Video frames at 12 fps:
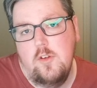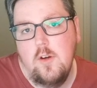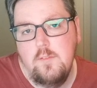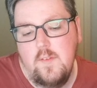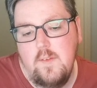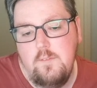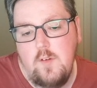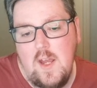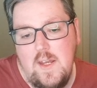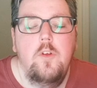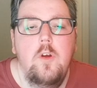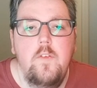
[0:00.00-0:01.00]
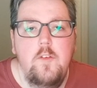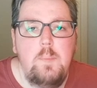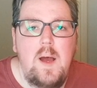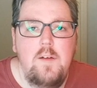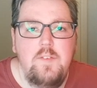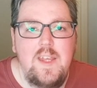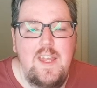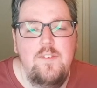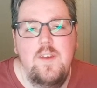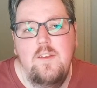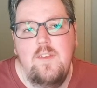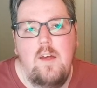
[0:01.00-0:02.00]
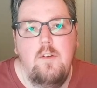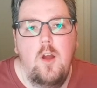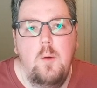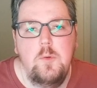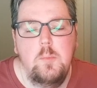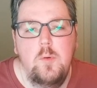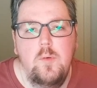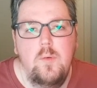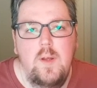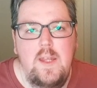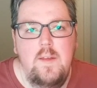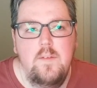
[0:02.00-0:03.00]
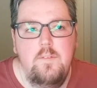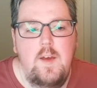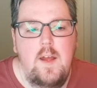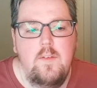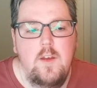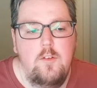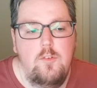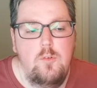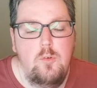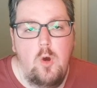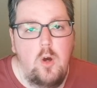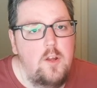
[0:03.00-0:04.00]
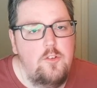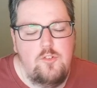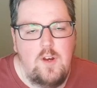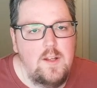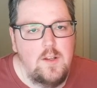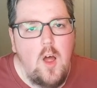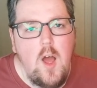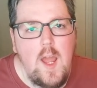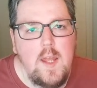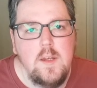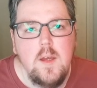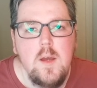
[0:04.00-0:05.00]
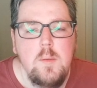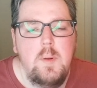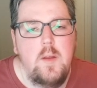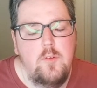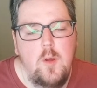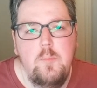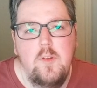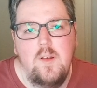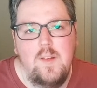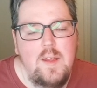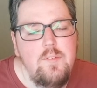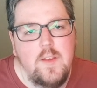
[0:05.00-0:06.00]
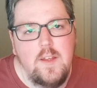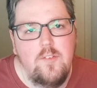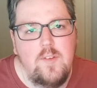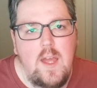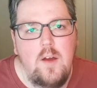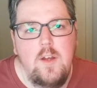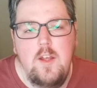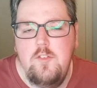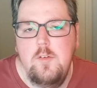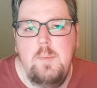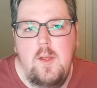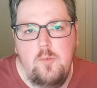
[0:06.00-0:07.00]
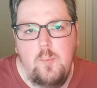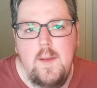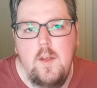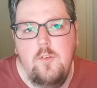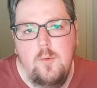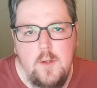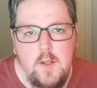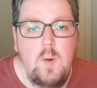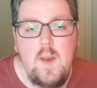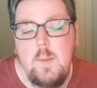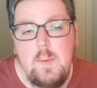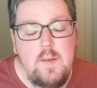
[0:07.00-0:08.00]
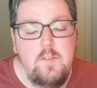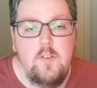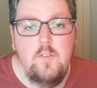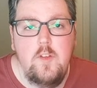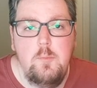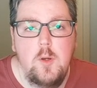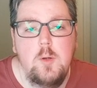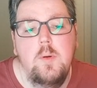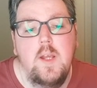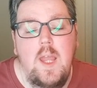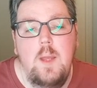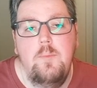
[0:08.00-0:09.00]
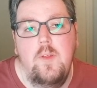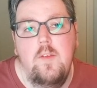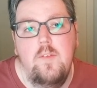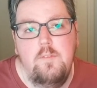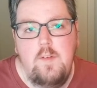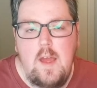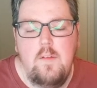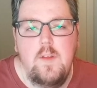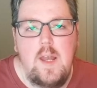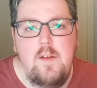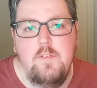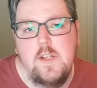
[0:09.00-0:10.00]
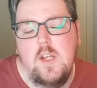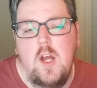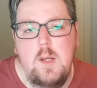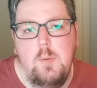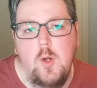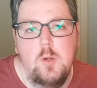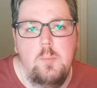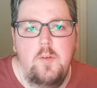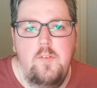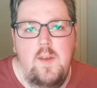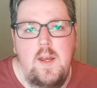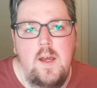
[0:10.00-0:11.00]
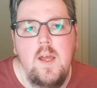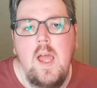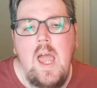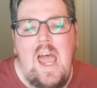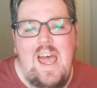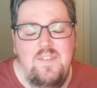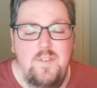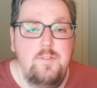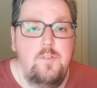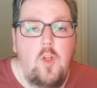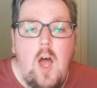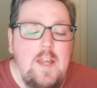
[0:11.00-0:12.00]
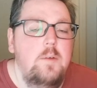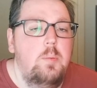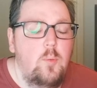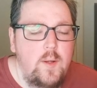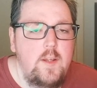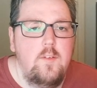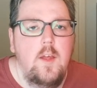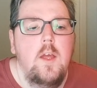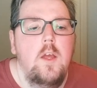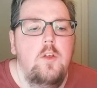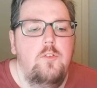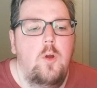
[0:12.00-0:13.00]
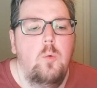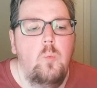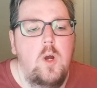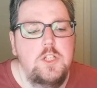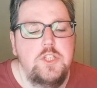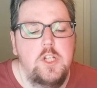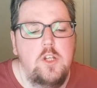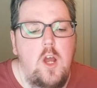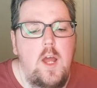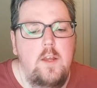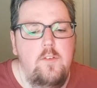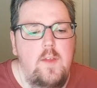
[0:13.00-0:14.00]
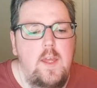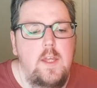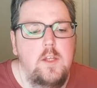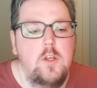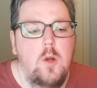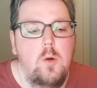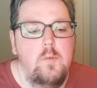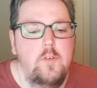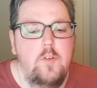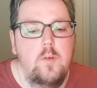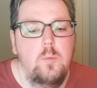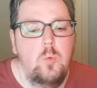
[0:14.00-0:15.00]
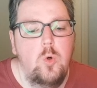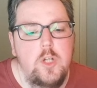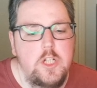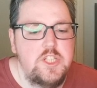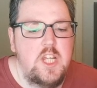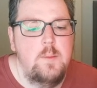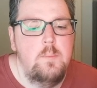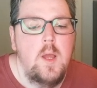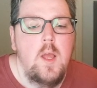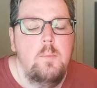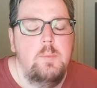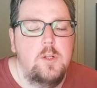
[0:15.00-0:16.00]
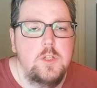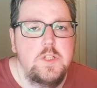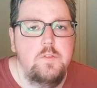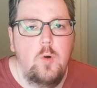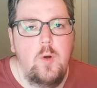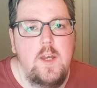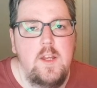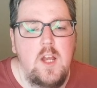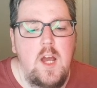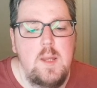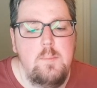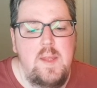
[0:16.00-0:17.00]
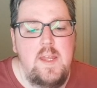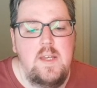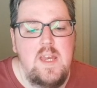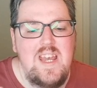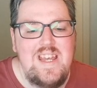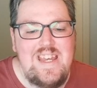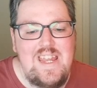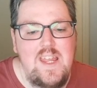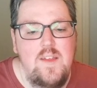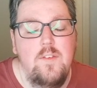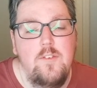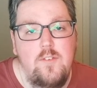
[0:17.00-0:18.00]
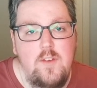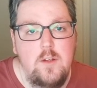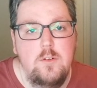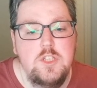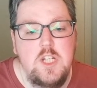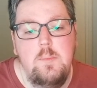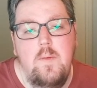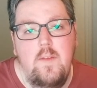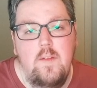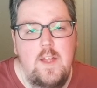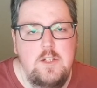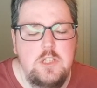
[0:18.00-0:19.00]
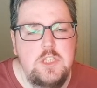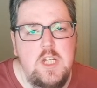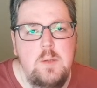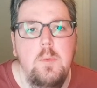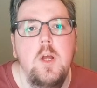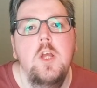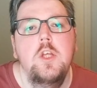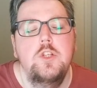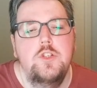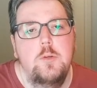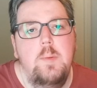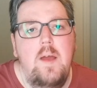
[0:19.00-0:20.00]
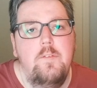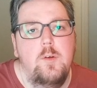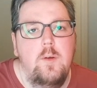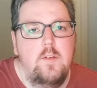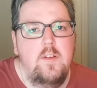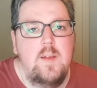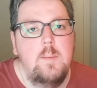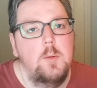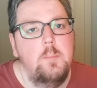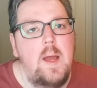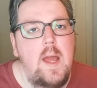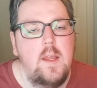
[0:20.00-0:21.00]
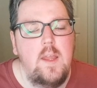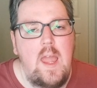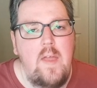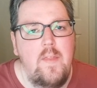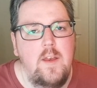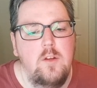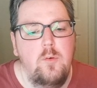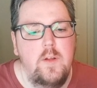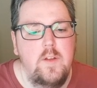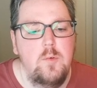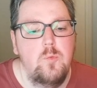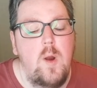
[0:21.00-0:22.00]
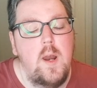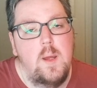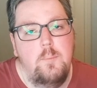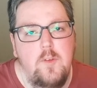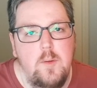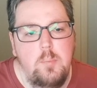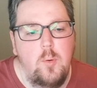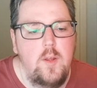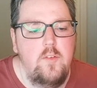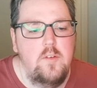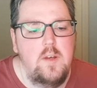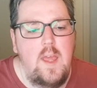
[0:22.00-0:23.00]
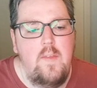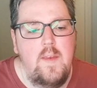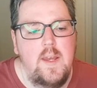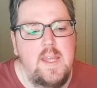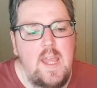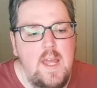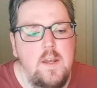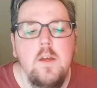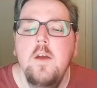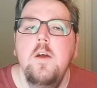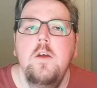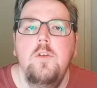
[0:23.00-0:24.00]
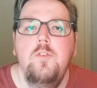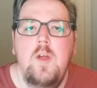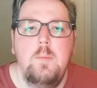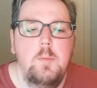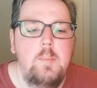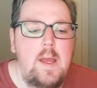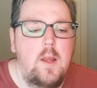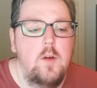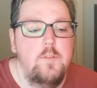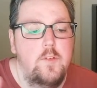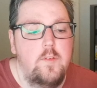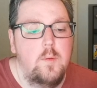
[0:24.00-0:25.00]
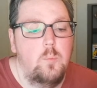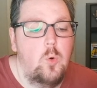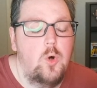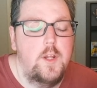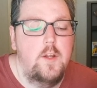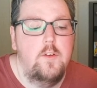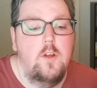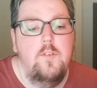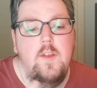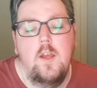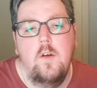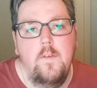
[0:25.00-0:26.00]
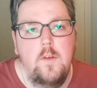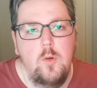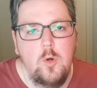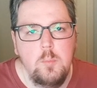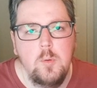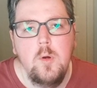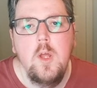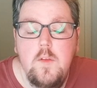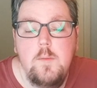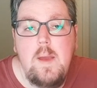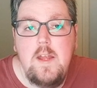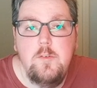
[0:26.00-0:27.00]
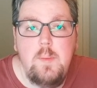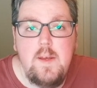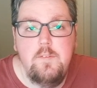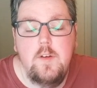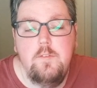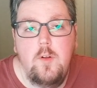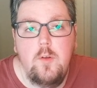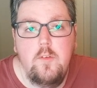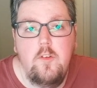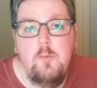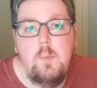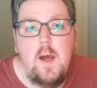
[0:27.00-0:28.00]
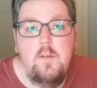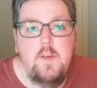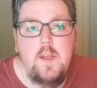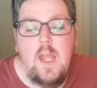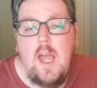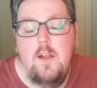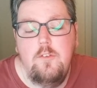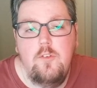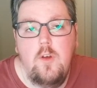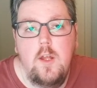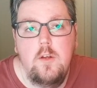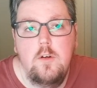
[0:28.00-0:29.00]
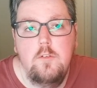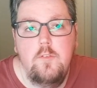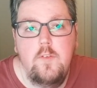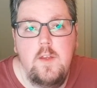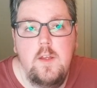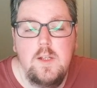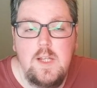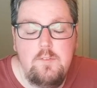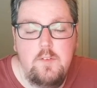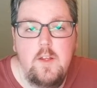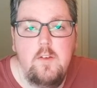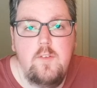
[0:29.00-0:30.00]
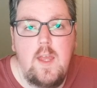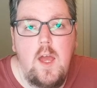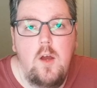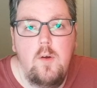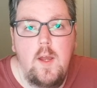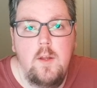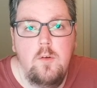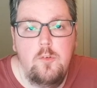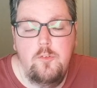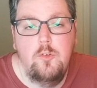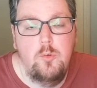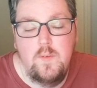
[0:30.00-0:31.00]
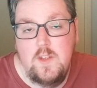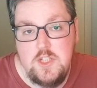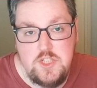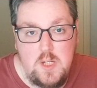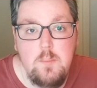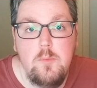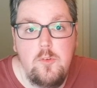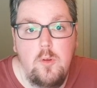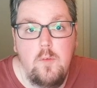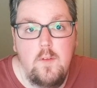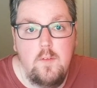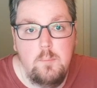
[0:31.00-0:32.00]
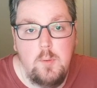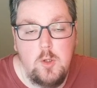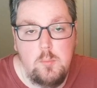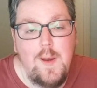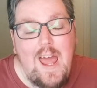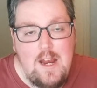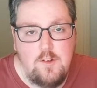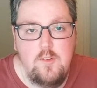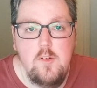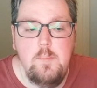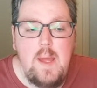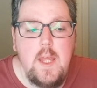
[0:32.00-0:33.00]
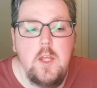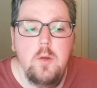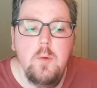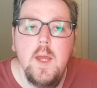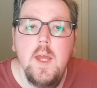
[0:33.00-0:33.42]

off at the fighting. So this pathing isn't exactly optimal in the fact that it's not a straight line, but in terms of the leveling scale, it's your best way to do it. One of the benefits of these Pokemon games is the fact that every kind of Pokemon Center has a flight point. So once you kind of say go over to the water gym, because you've already kind of been near the steel gym and the electric gym, you should be able to quickly double back and then quickly run up to the poison, and then again double back over to the water to go take on the normal. The major benefit of following this pathing outside of the leveling scale and also doing the gyms so that the Pokemon actually obey you